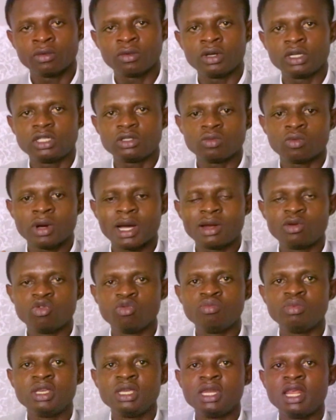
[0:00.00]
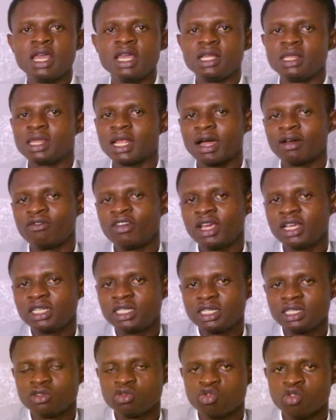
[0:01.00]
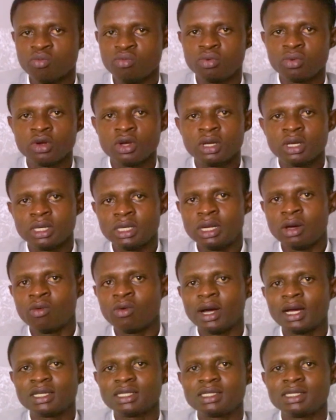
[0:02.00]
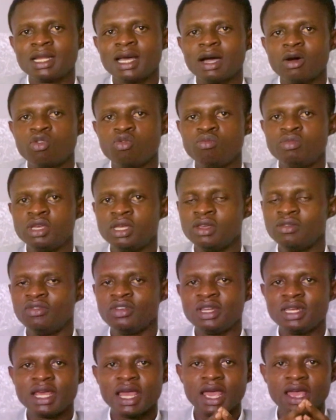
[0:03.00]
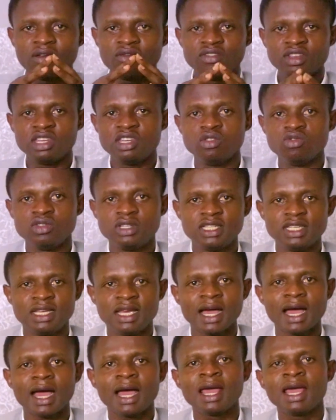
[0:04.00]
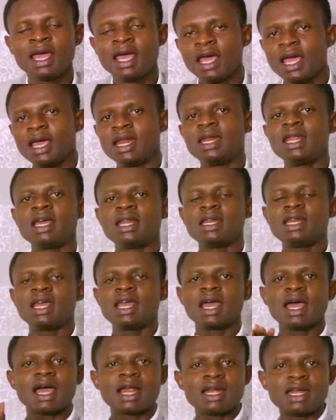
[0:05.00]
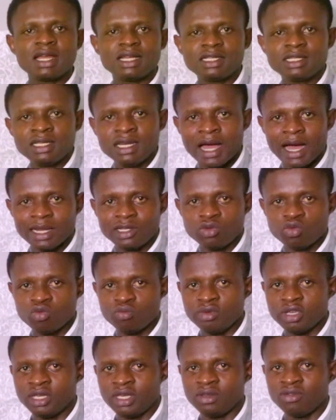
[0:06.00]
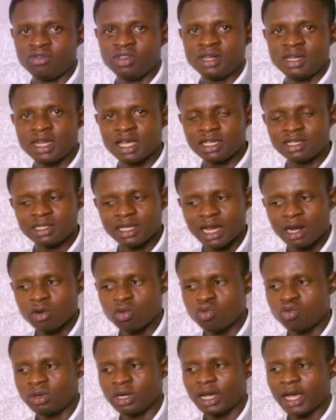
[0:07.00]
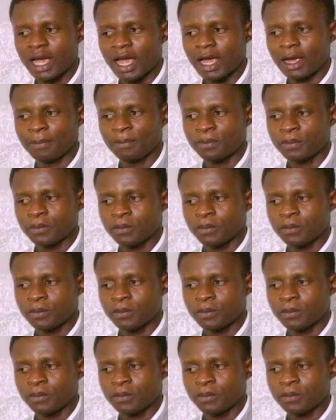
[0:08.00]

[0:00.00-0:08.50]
which one will be the intervention group, the ones that will be given the heavy duty car, and then the others that will be given the saloon car.